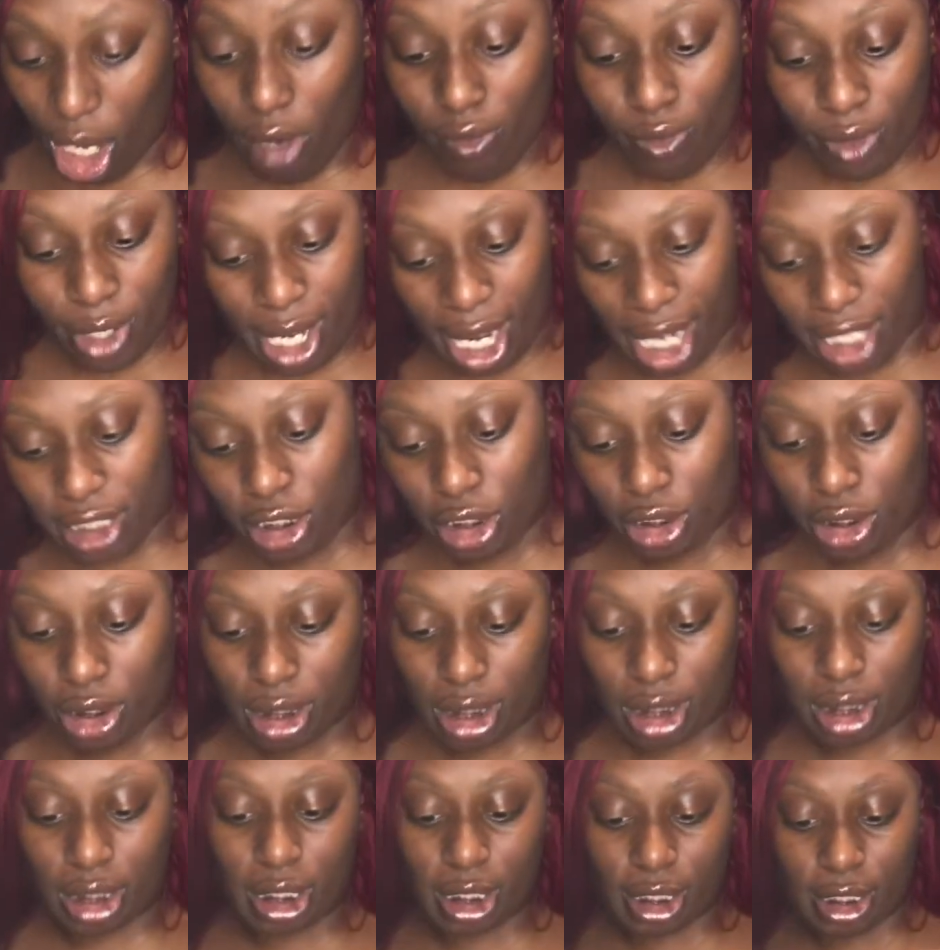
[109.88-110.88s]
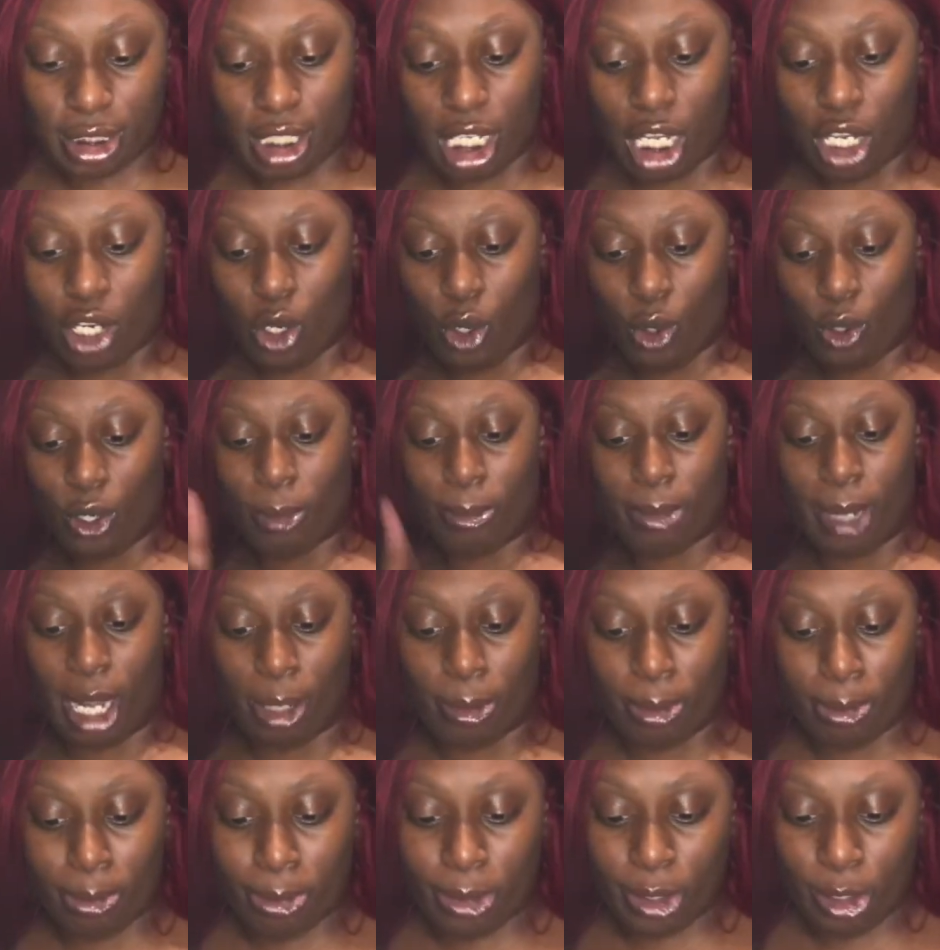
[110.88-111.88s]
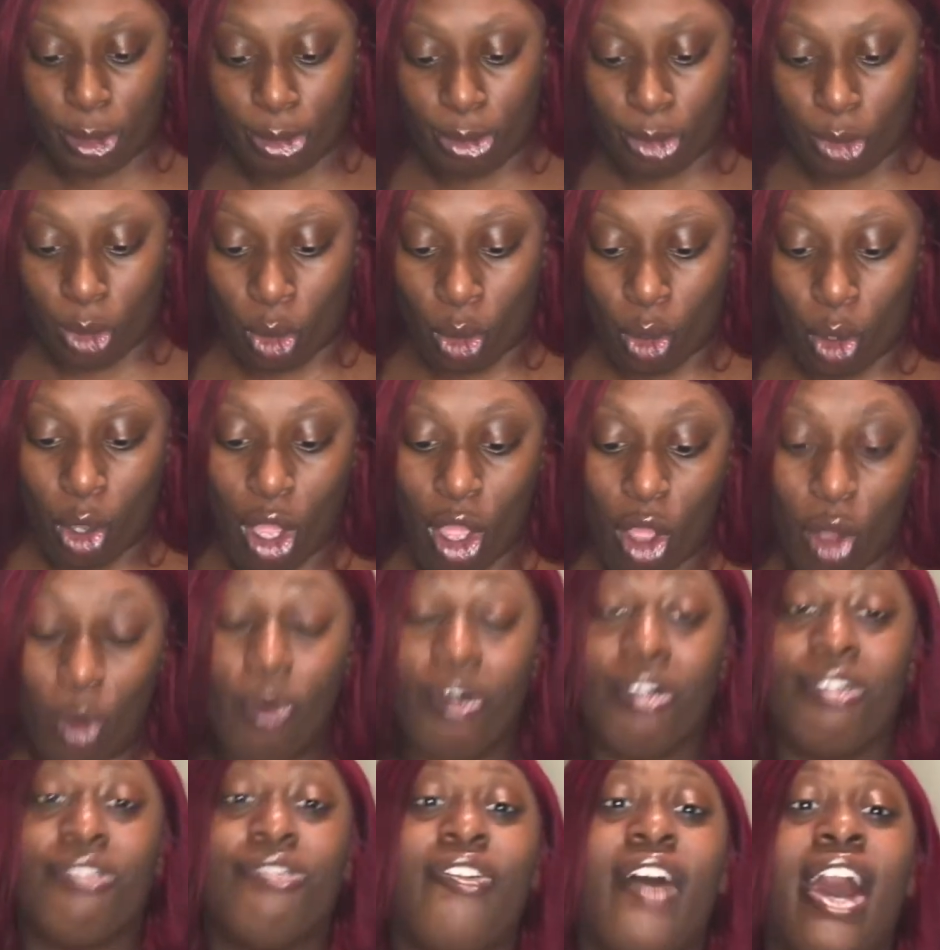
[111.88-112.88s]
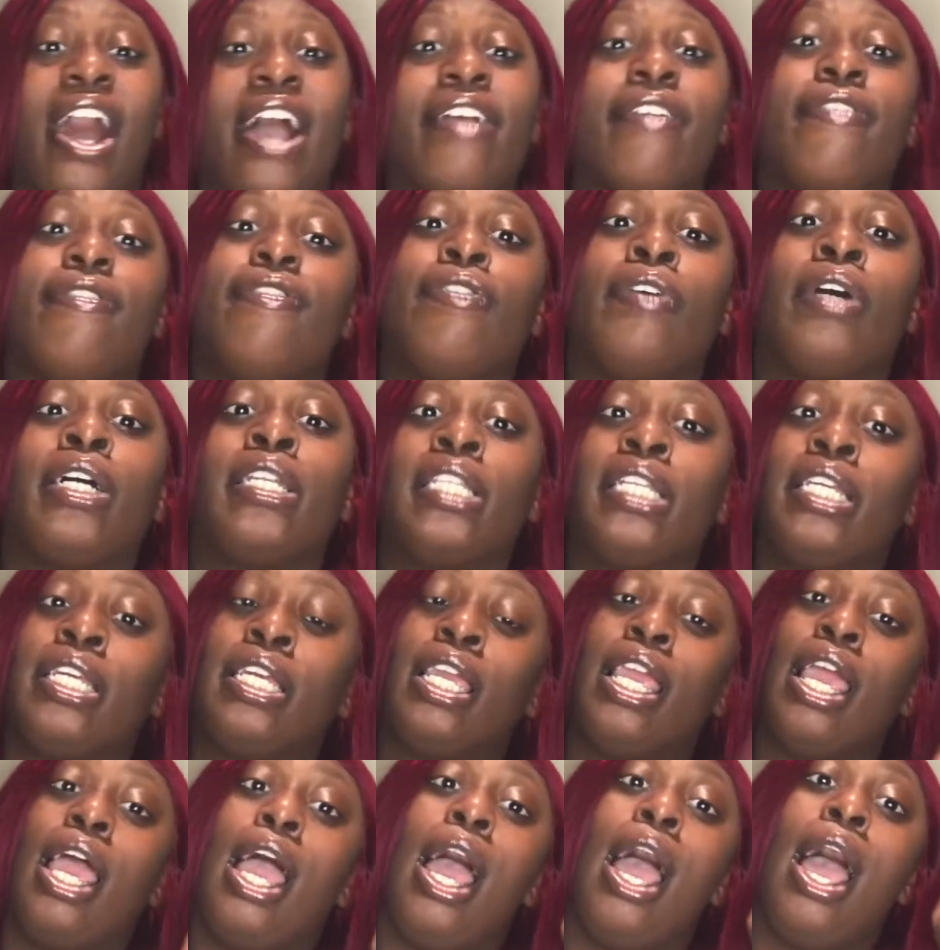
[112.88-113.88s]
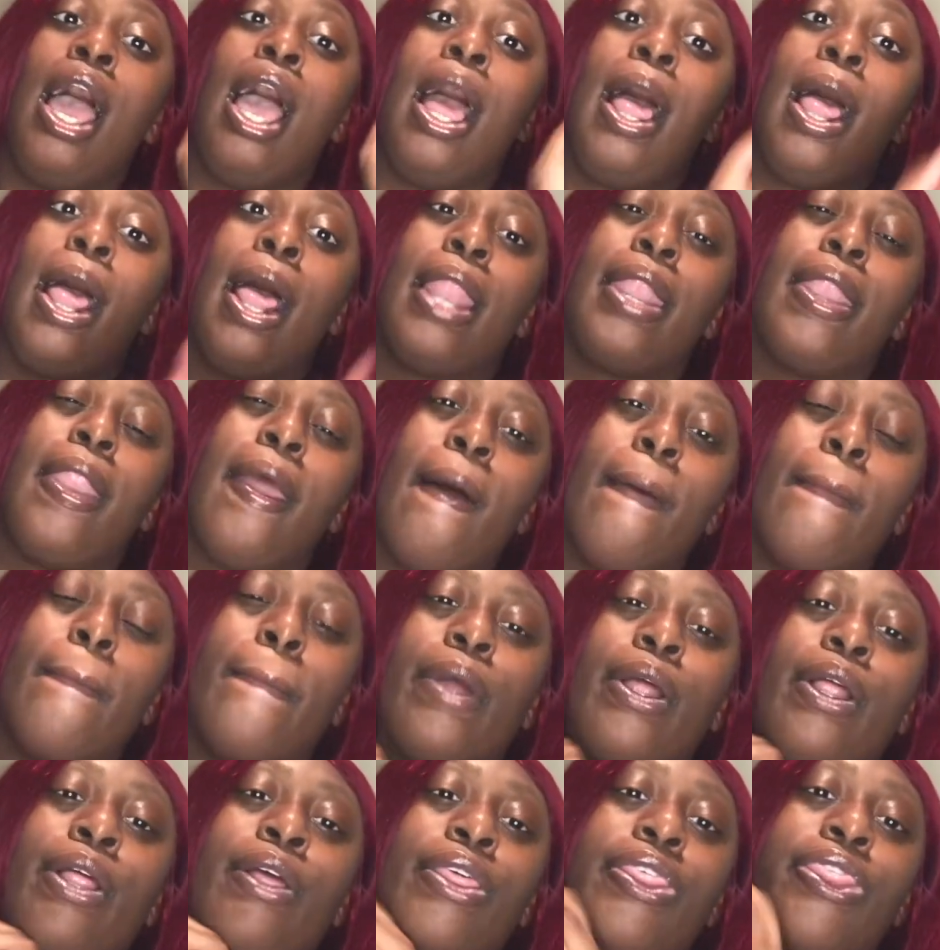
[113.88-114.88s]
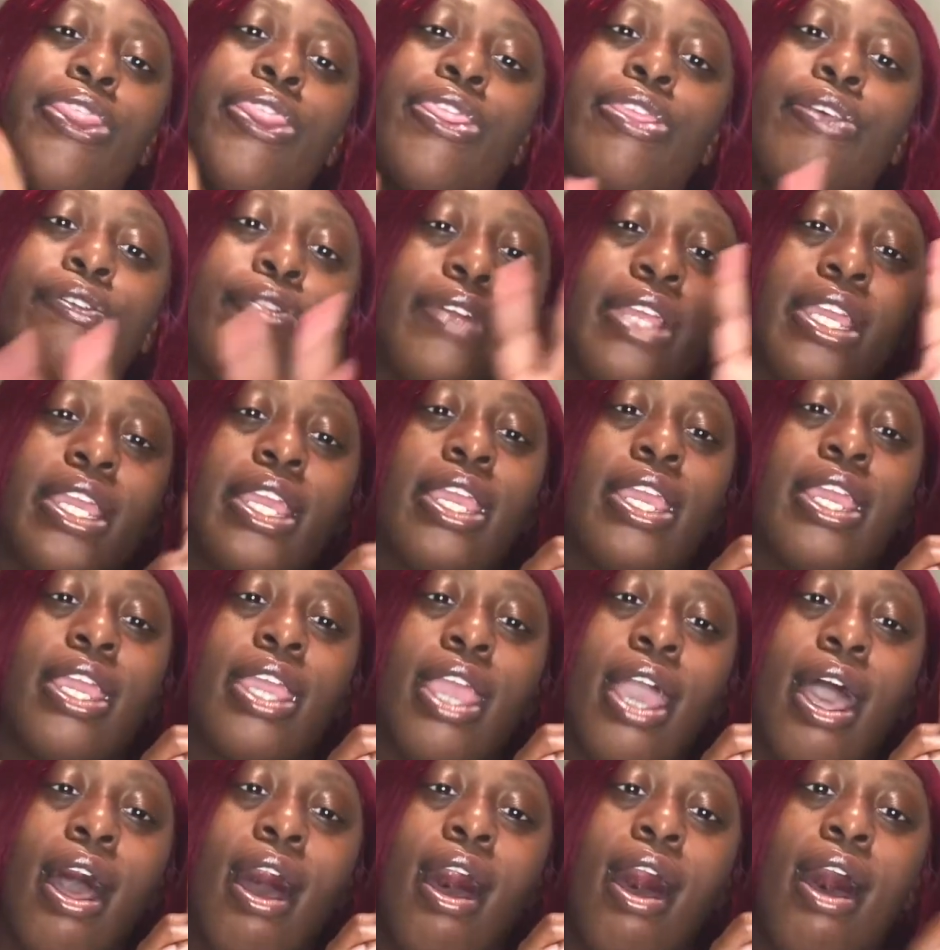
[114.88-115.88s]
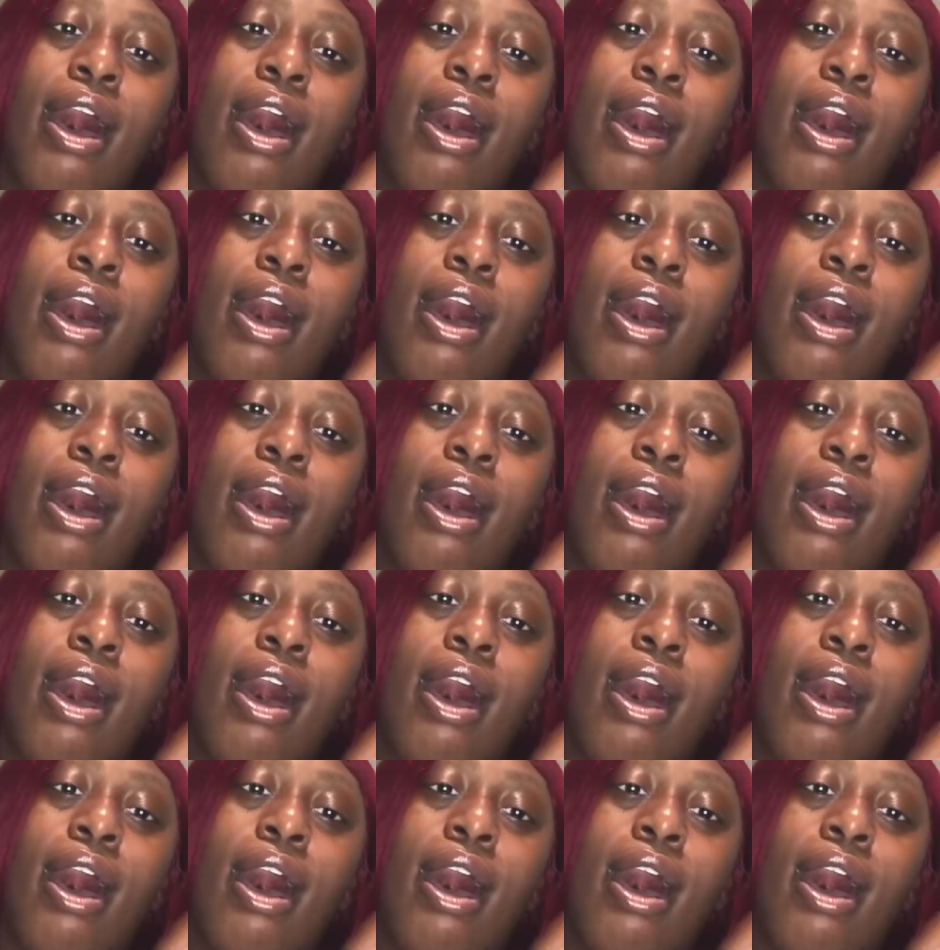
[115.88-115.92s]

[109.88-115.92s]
reaction to the TikTok, only black people will find funny, number three.